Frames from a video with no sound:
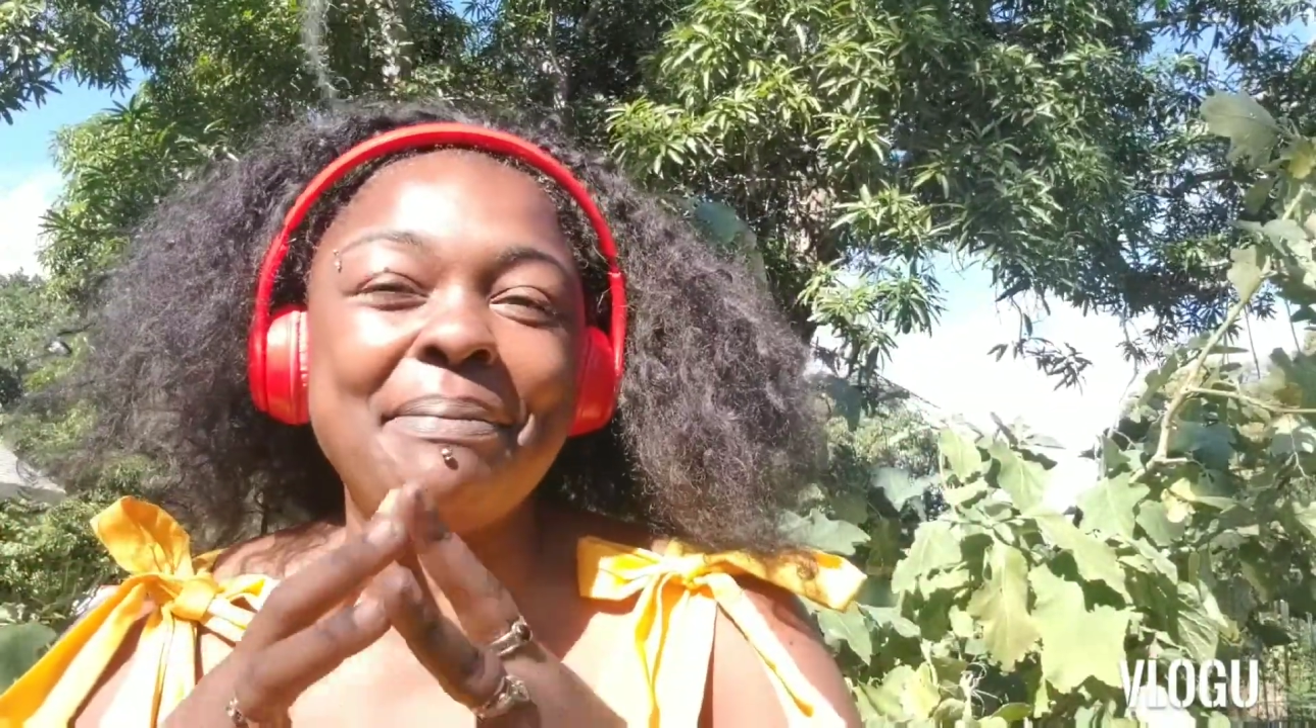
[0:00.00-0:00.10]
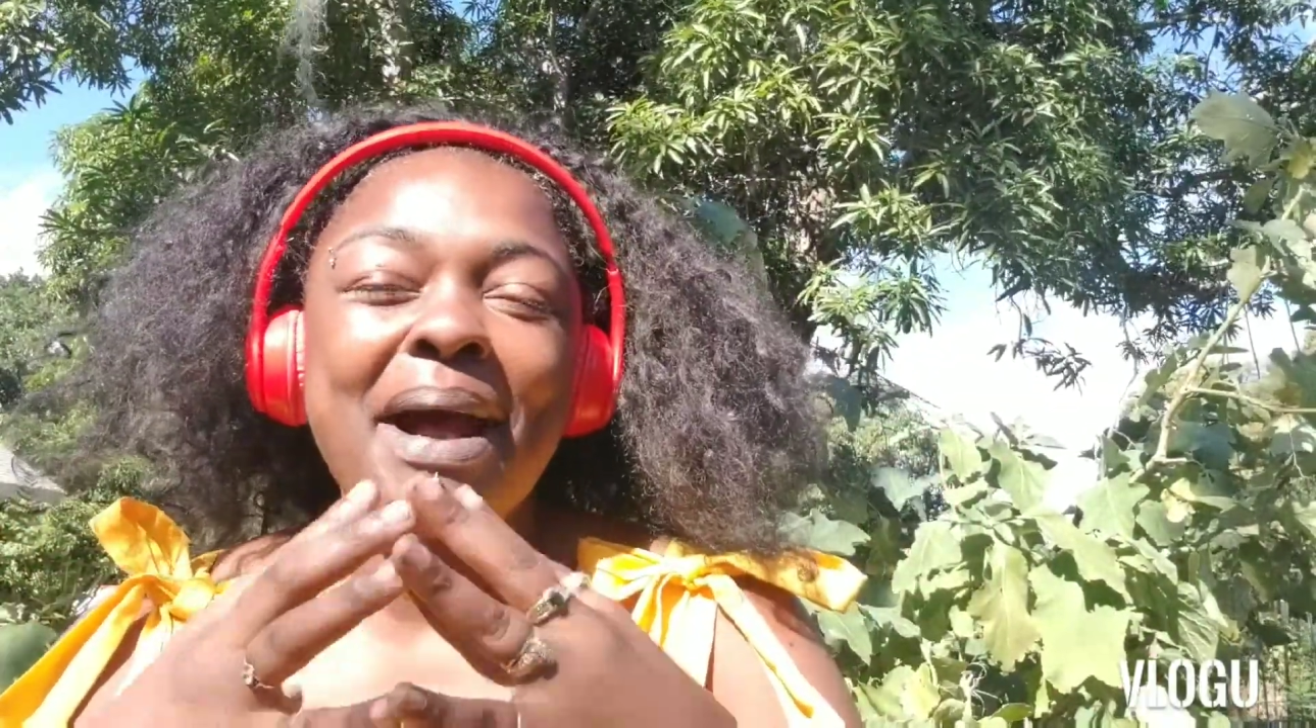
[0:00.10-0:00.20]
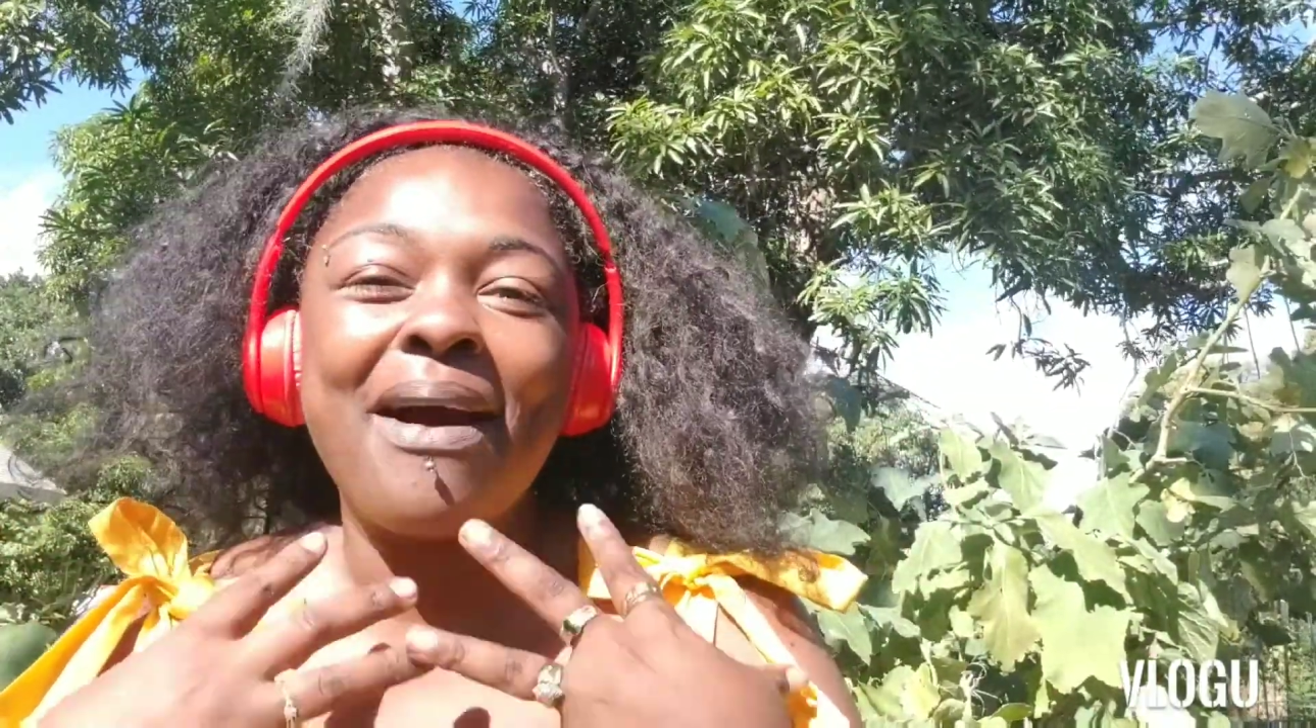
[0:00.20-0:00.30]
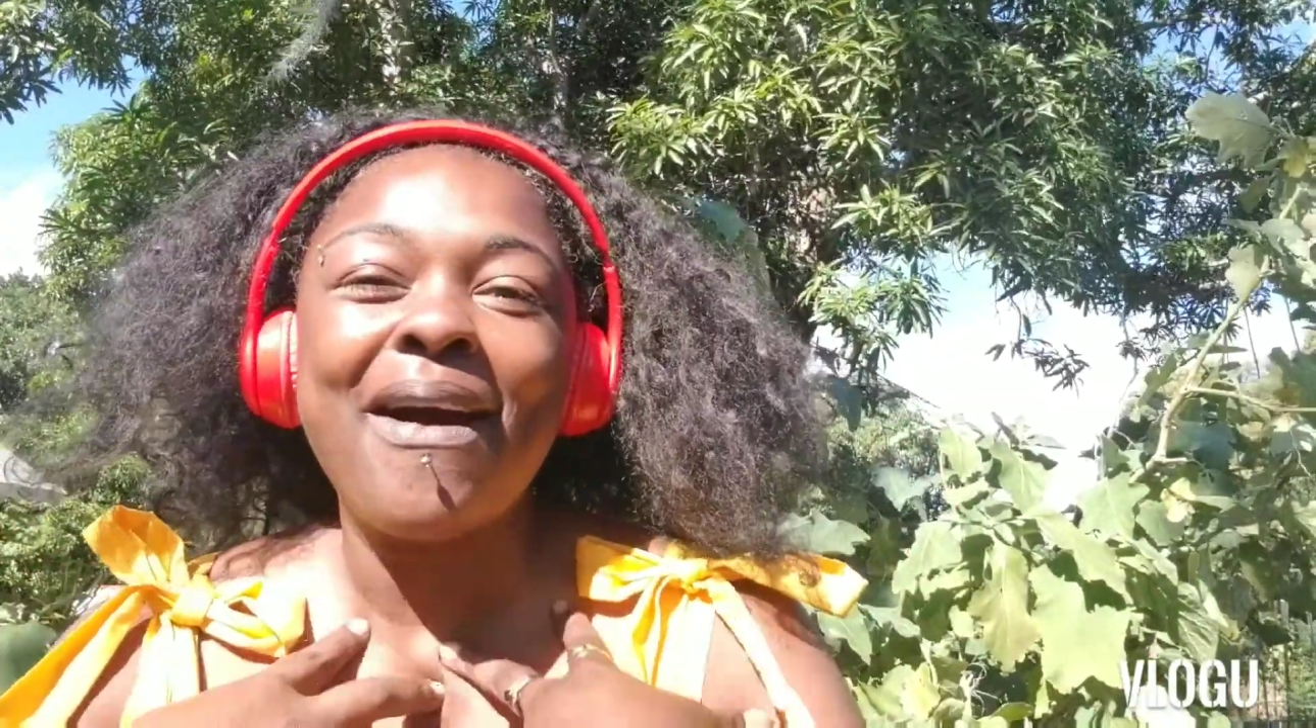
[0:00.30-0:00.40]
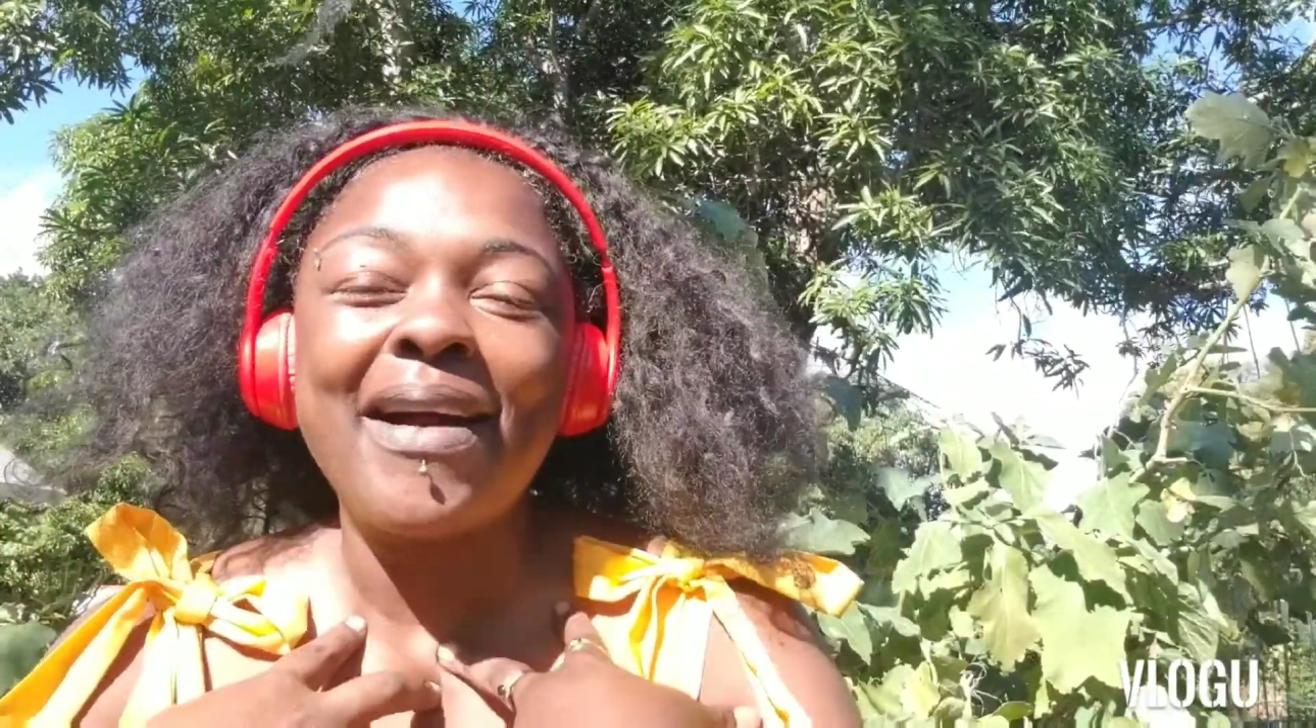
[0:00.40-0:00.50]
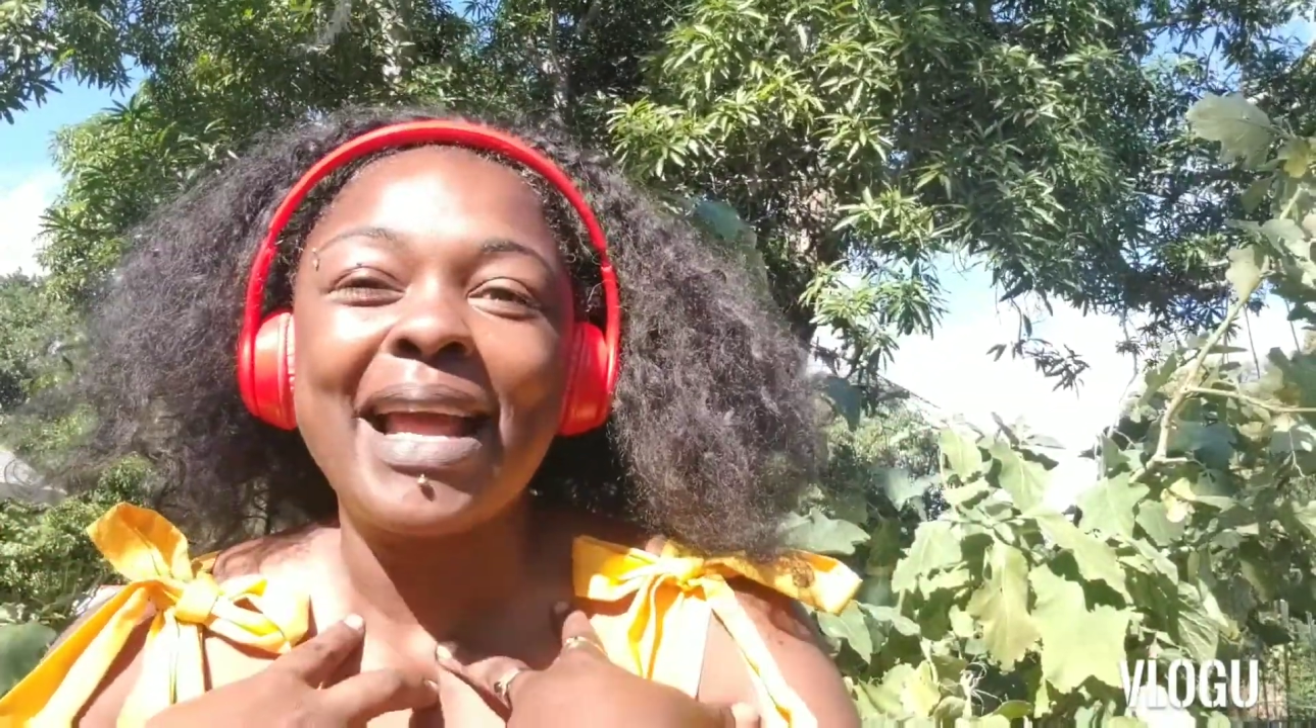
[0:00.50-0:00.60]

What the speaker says: my heart